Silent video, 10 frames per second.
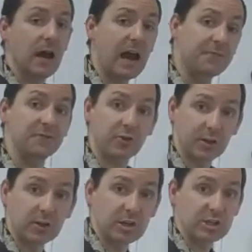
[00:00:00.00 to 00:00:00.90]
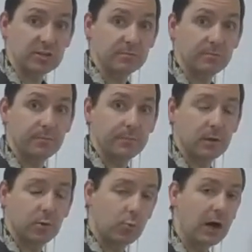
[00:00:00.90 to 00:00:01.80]
after the collision?
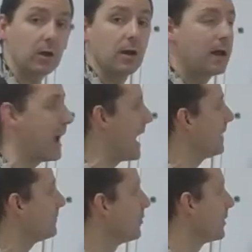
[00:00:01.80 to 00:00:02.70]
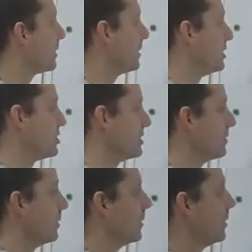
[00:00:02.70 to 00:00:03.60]
Well, after the collision,
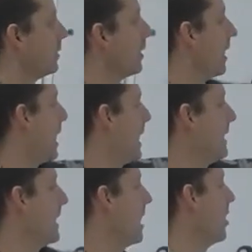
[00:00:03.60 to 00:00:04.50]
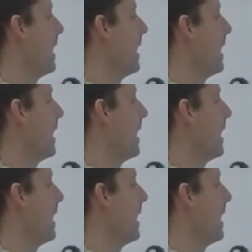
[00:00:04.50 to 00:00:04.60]
I now